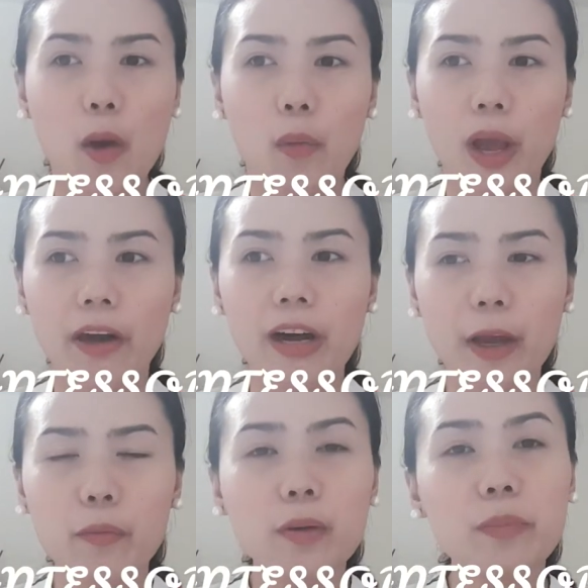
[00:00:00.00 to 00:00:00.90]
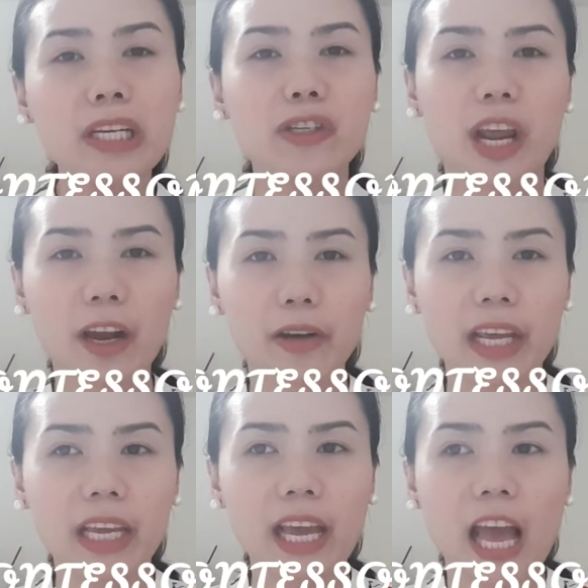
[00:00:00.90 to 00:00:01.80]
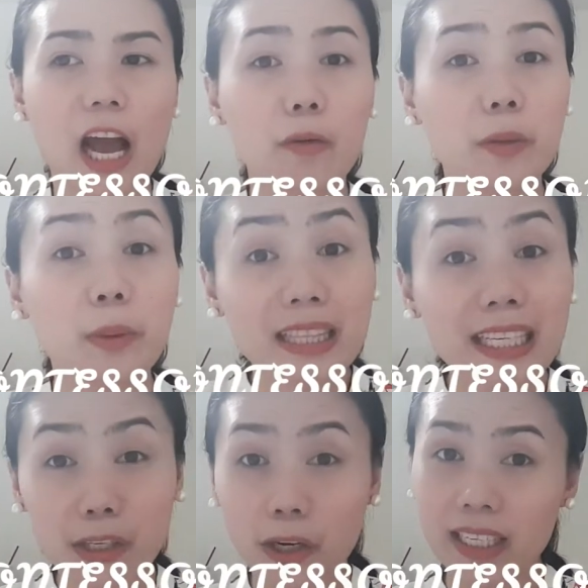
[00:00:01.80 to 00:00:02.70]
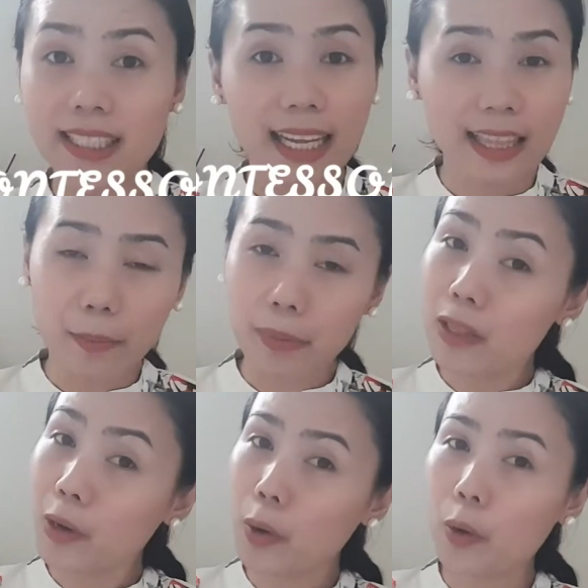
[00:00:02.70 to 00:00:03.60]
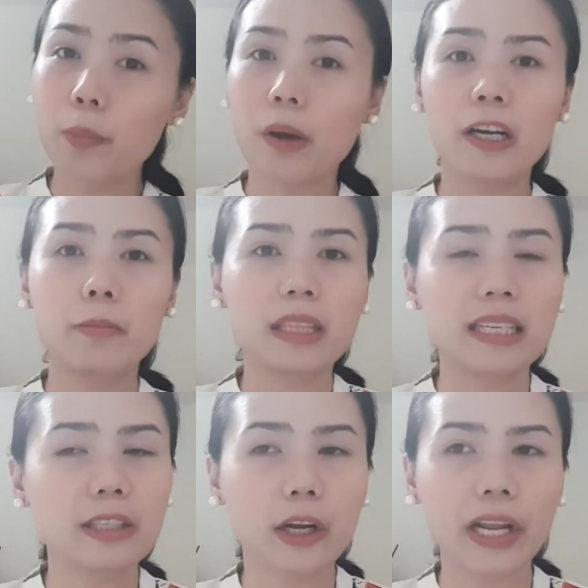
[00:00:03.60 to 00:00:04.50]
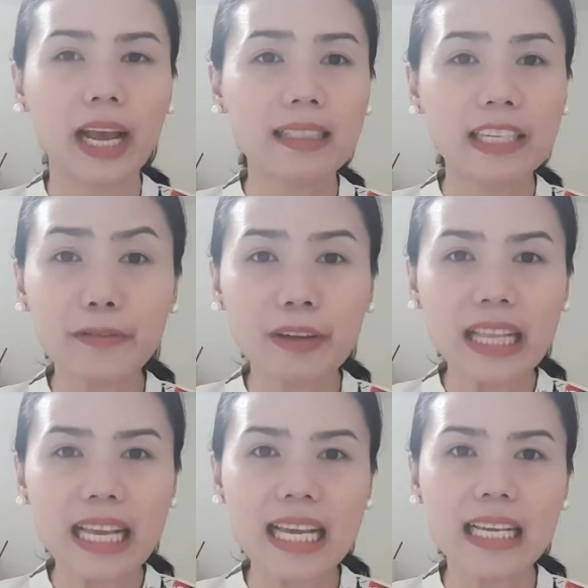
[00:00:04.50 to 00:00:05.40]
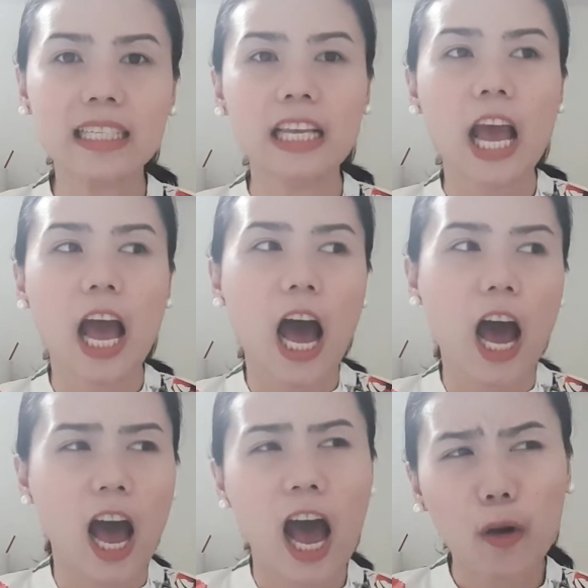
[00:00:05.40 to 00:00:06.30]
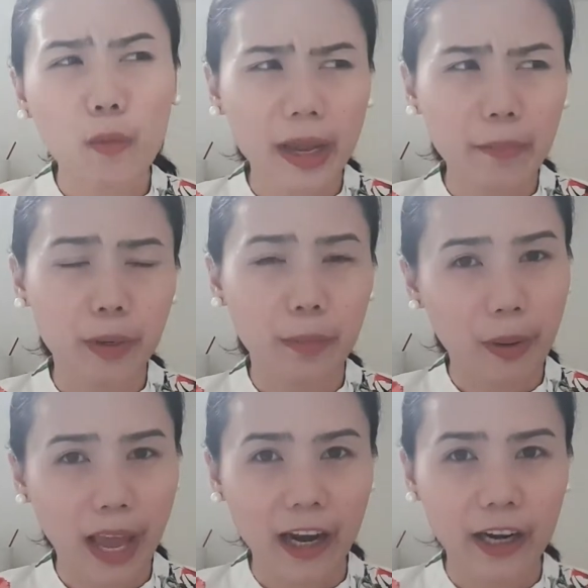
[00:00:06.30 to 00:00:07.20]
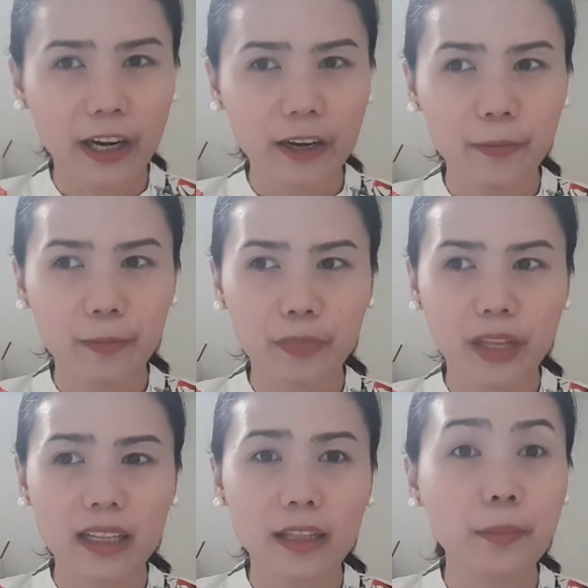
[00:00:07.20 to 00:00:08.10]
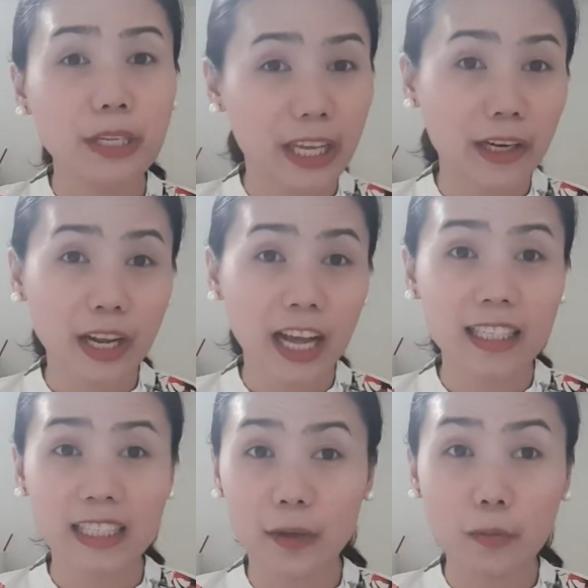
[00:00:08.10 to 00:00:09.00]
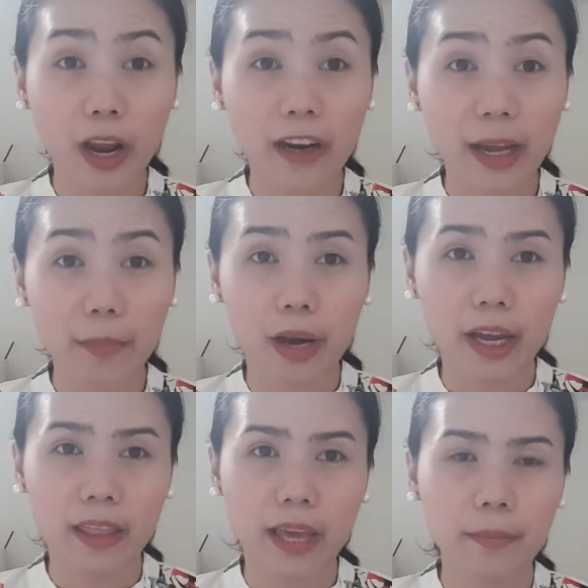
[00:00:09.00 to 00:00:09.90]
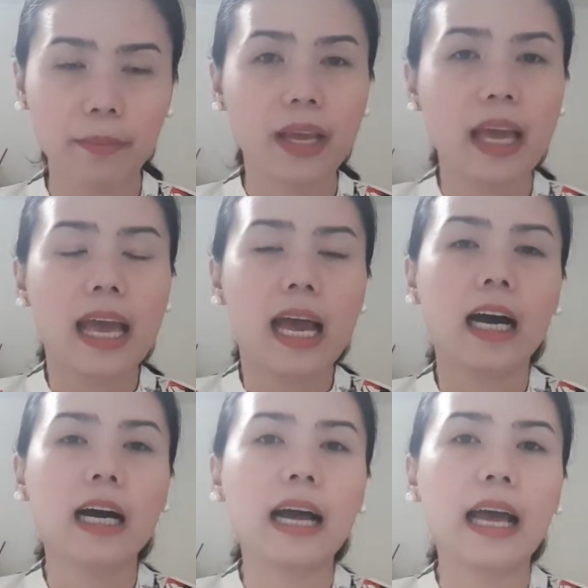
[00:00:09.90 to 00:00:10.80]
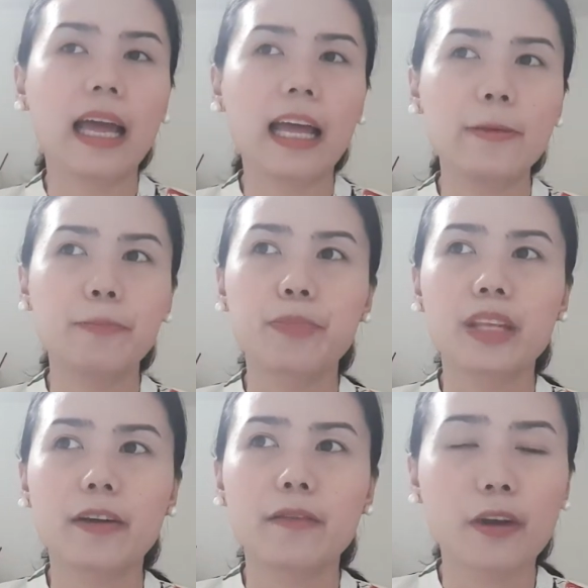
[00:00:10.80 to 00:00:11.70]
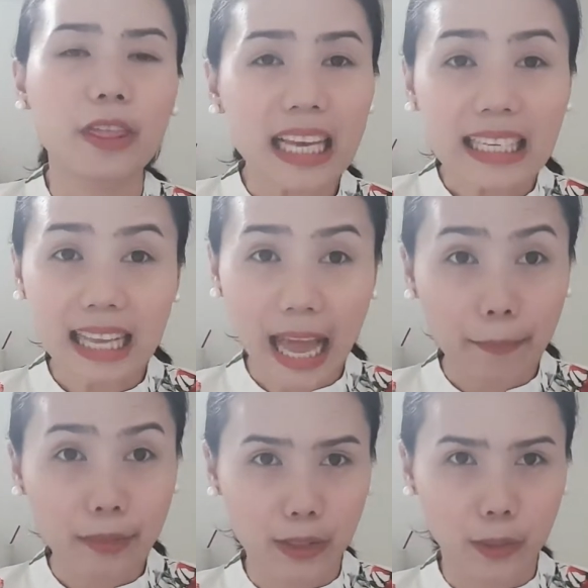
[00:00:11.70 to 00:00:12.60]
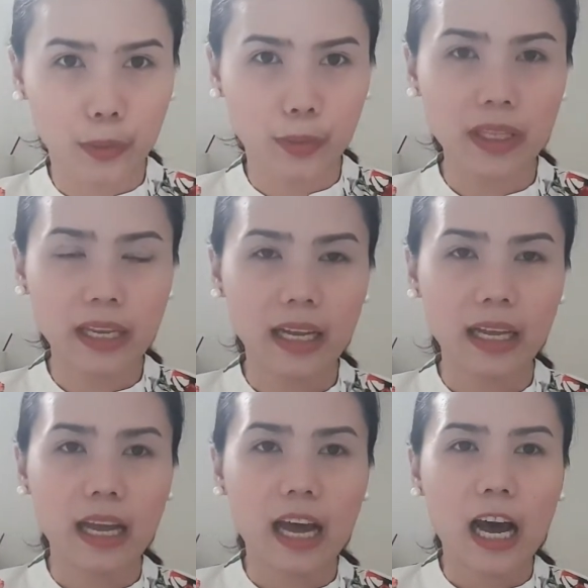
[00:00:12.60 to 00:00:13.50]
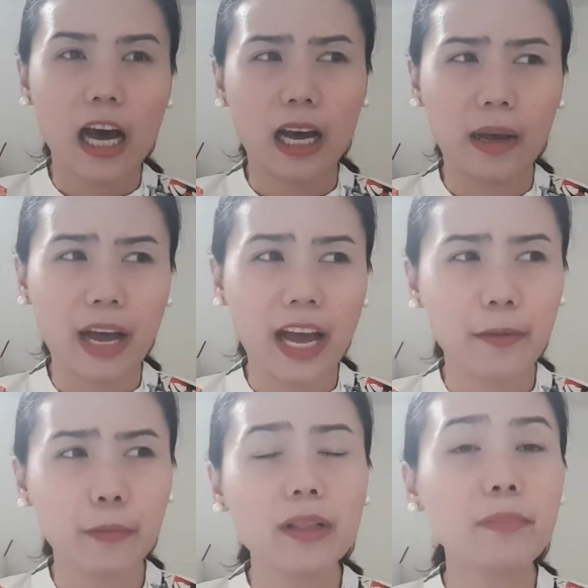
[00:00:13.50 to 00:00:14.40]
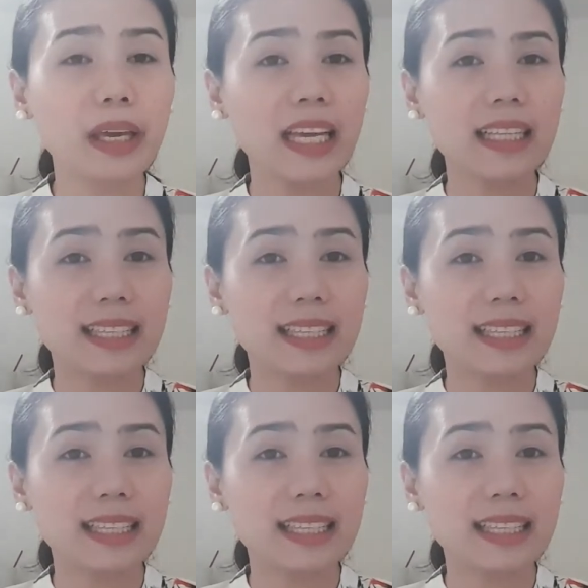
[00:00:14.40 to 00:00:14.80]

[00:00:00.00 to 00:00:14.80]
where I will be sharing our Montessori setup at home, our Montessori activities, how I prepare the materials and where I buy them. And for this episode, I will be